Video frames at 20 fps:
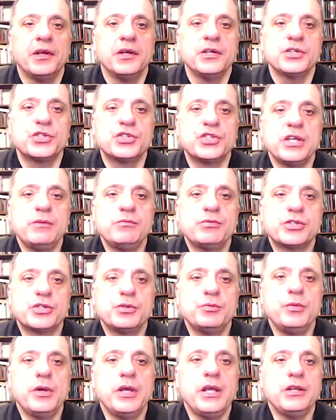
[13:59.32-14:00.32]
seems
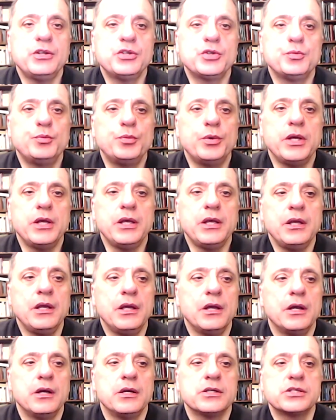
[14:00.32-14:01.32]
to me to be
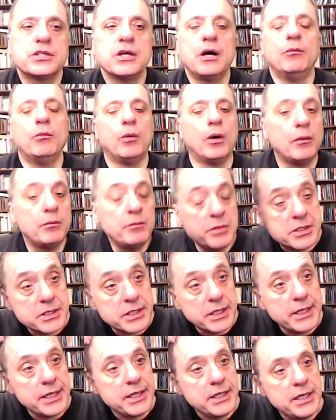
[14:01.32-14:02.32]
somewhat
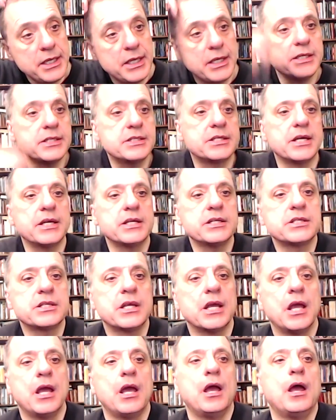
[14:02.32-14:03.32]
misleading. It says,
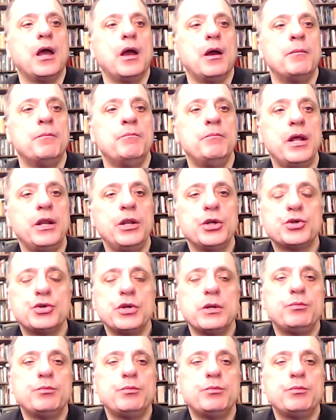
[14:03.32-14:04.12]
"Military